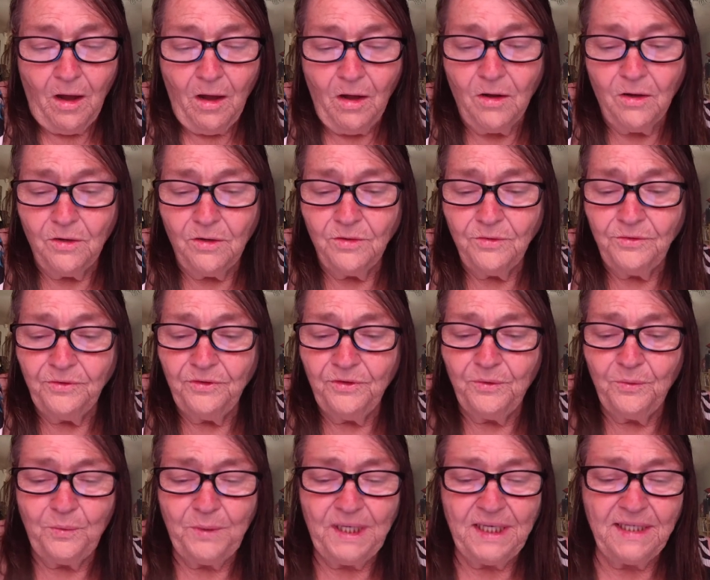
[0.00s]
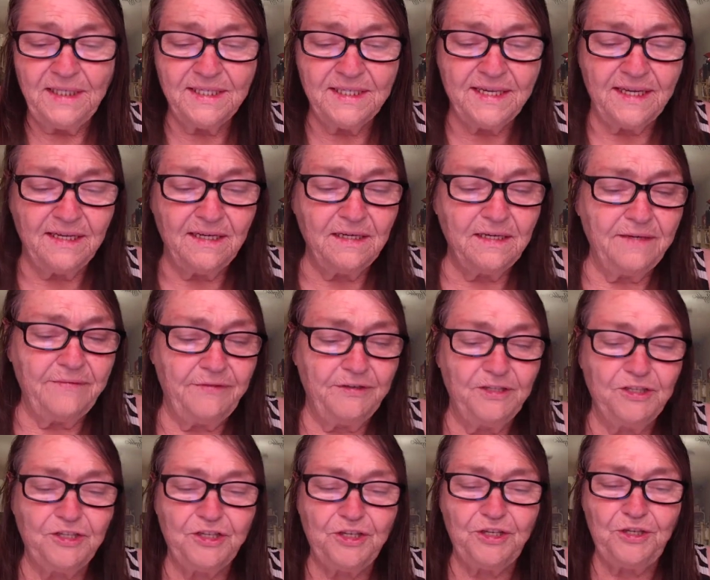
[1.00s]
On the wings of
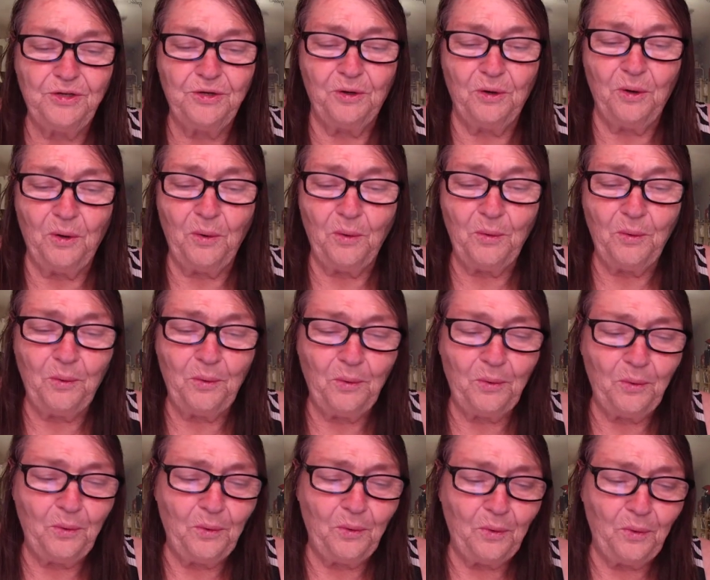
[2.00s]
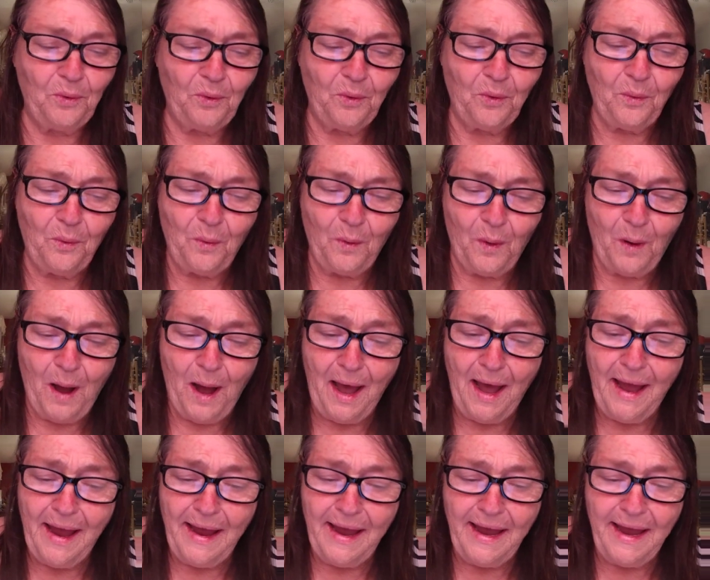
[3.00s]
a snow
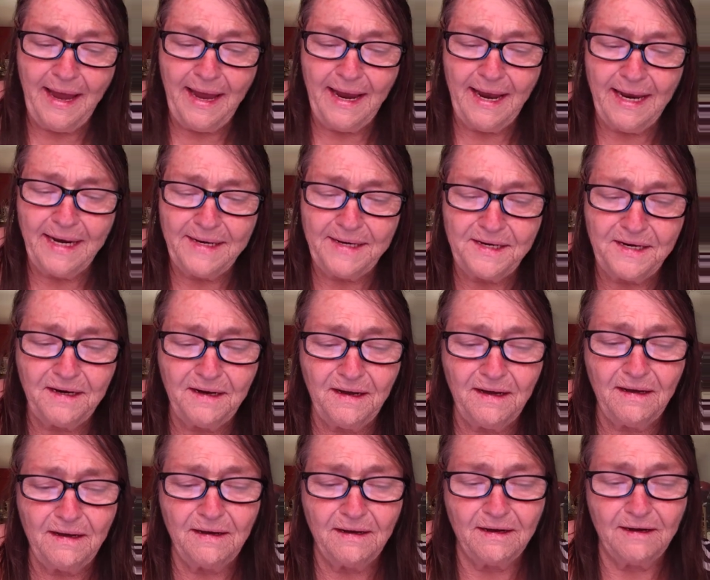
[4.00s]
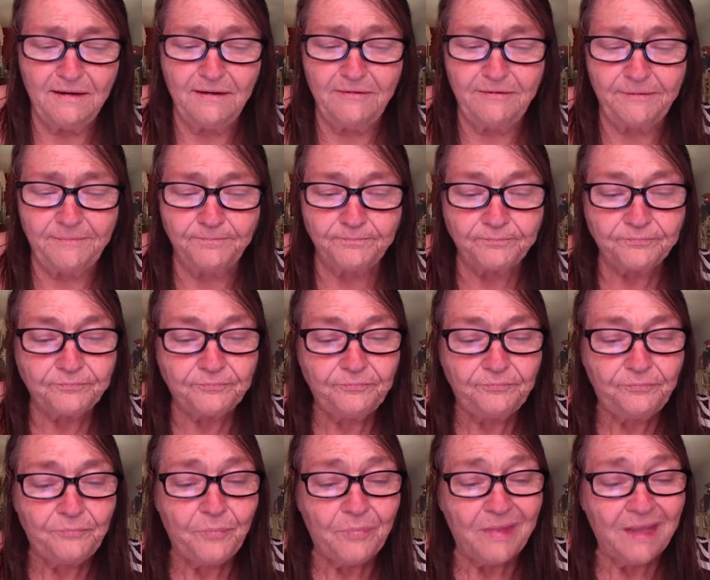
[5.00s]
white dove,
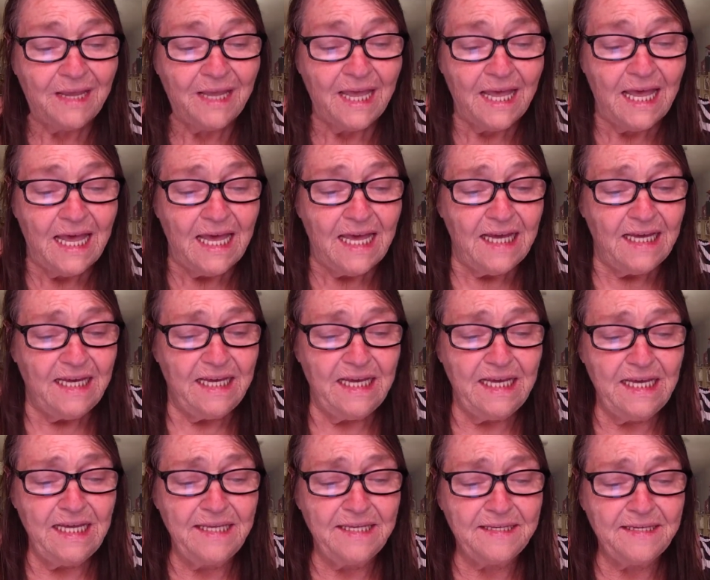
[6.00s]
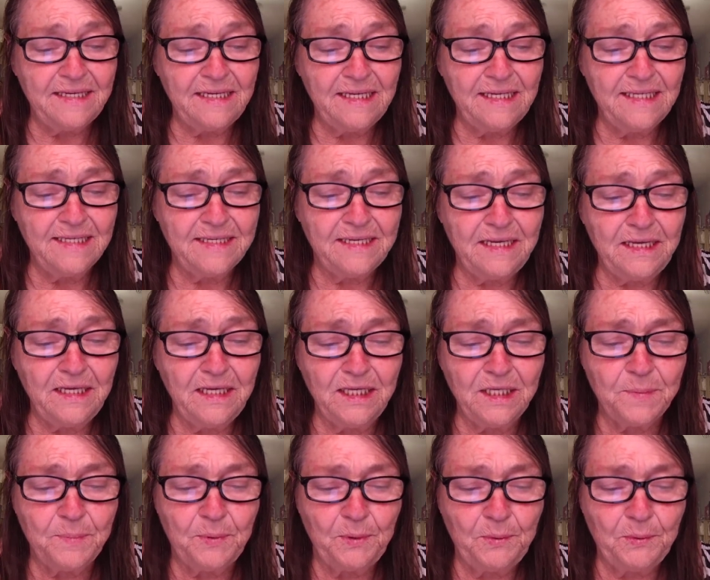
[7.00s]
he sends
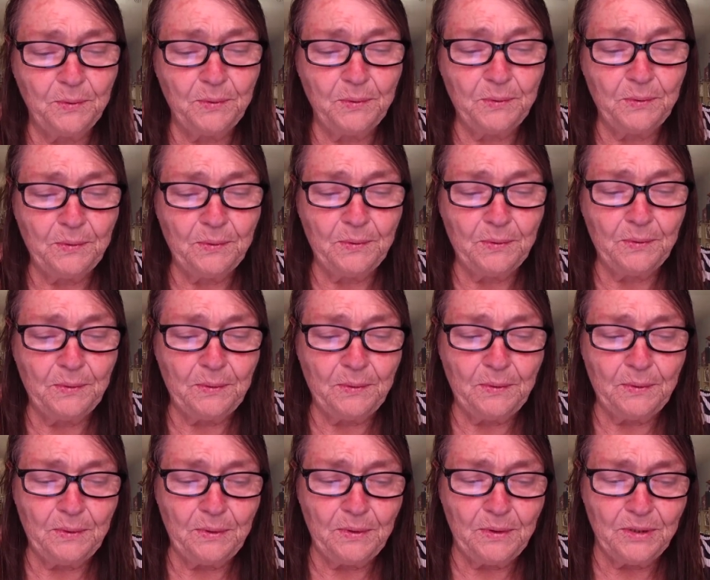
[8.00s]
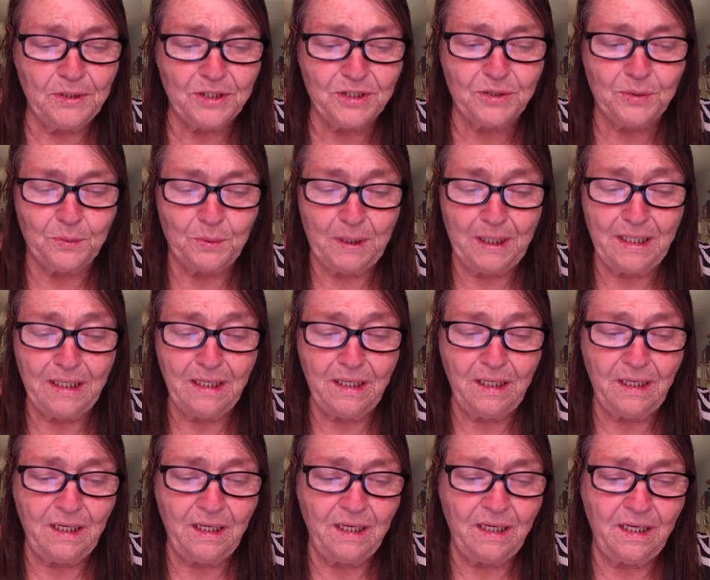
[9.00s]
his pure,
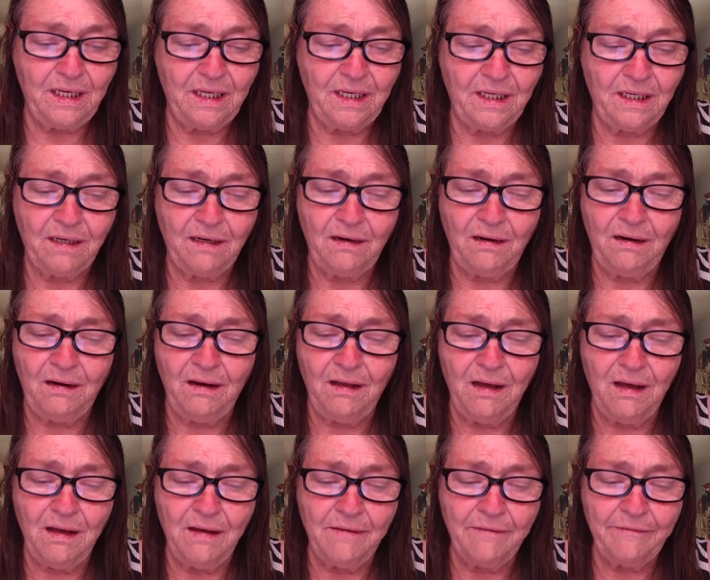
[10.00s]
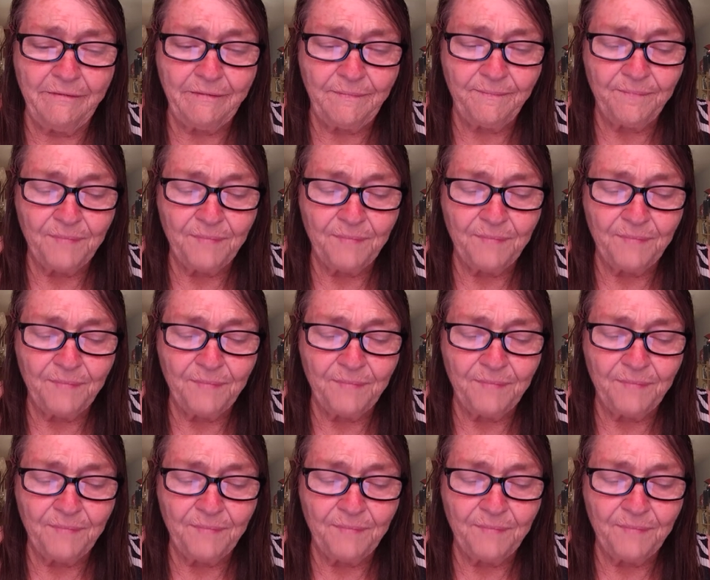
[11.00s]
sweet love,